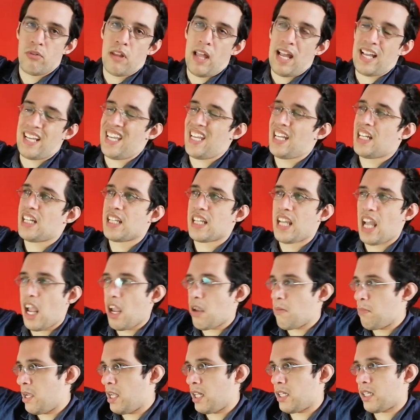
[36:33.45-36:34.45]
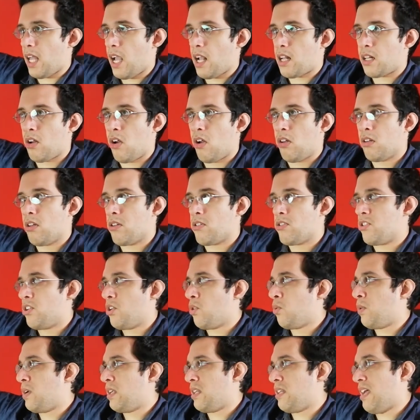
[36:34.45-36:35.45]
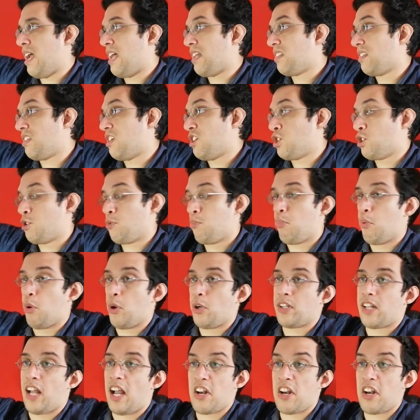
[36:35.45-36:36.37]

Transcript: like in gaming technology, with at this point,